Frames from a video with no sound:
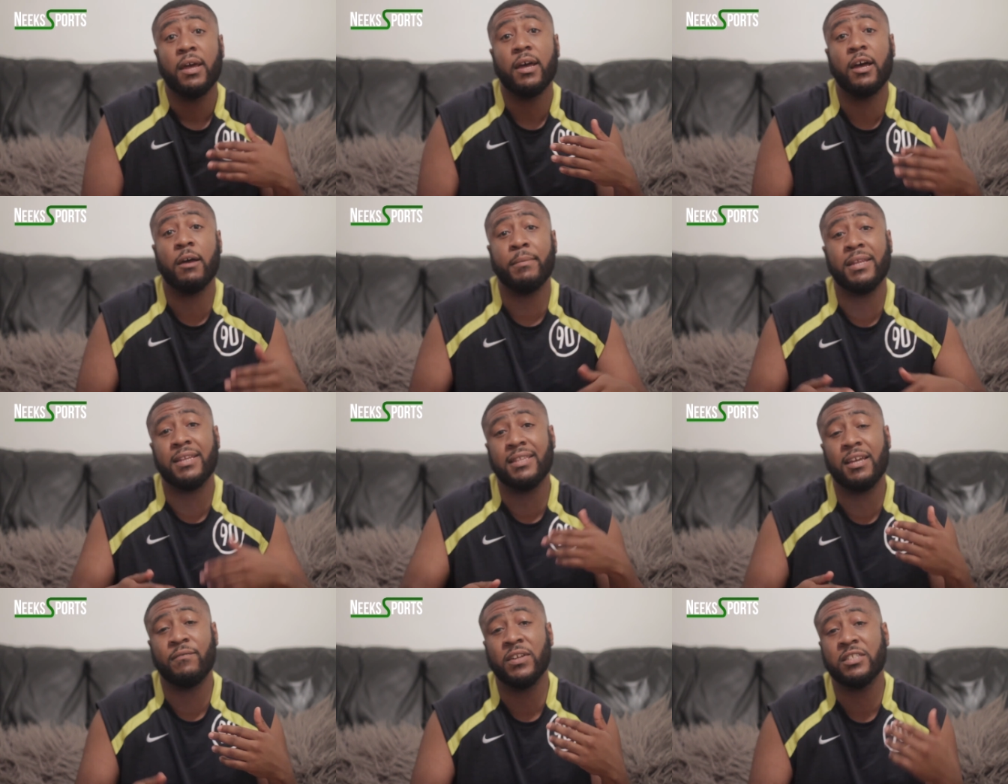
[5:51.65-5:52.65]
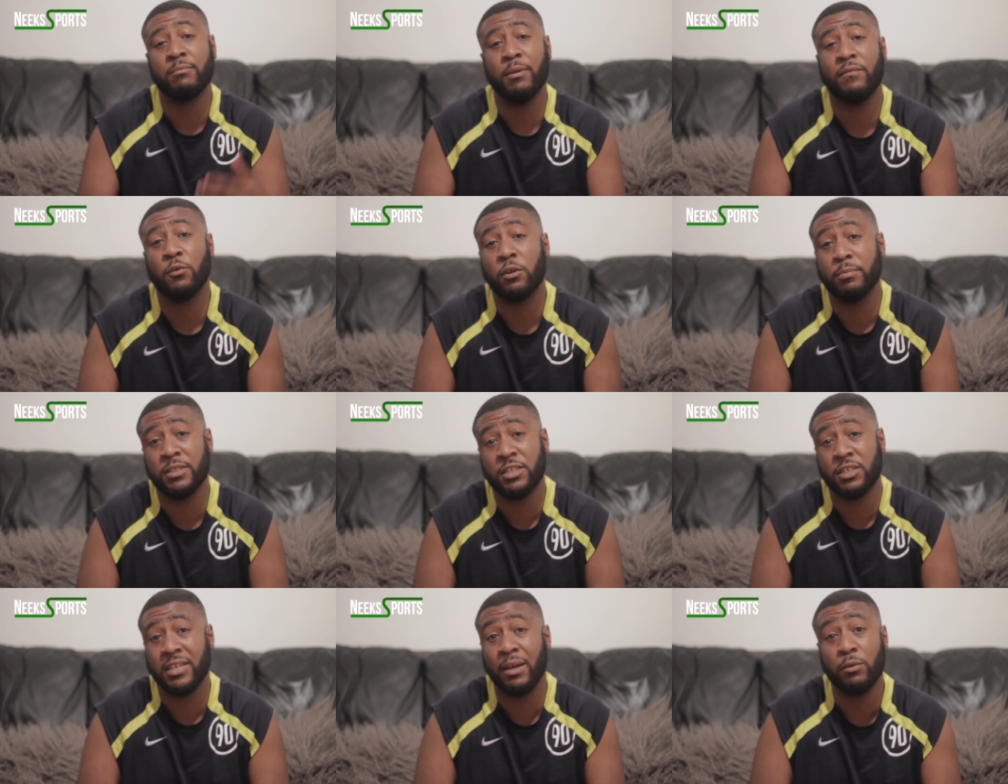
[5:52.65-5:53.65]
um, in the defensive midfielder
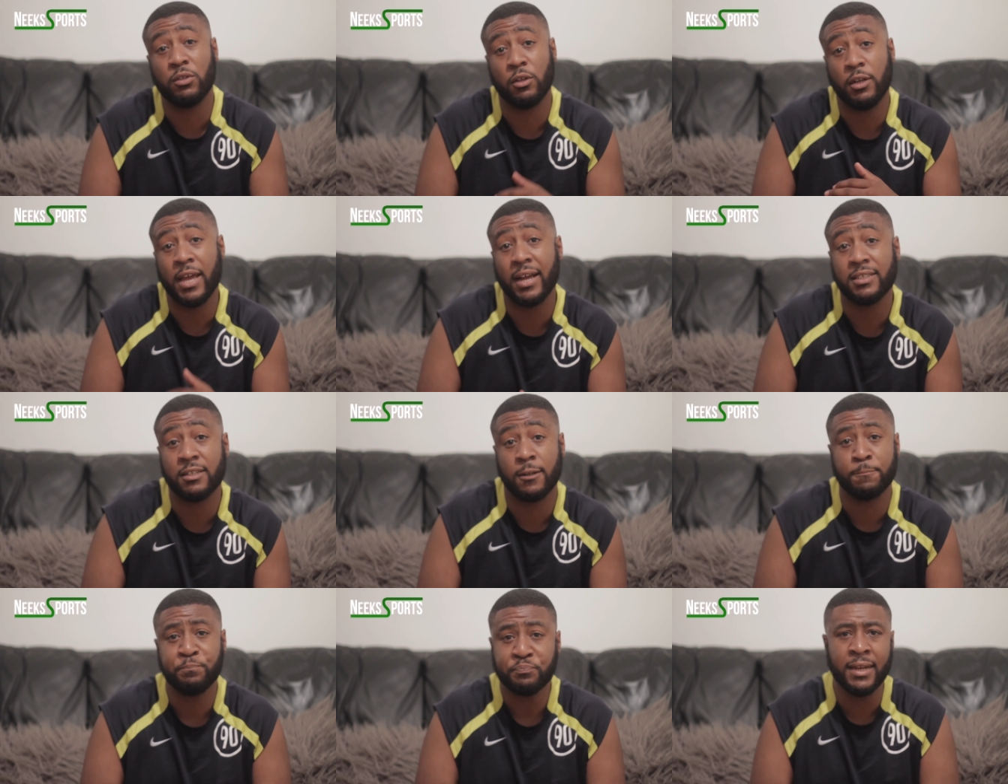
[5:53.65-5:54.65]
position. They were doing excellent.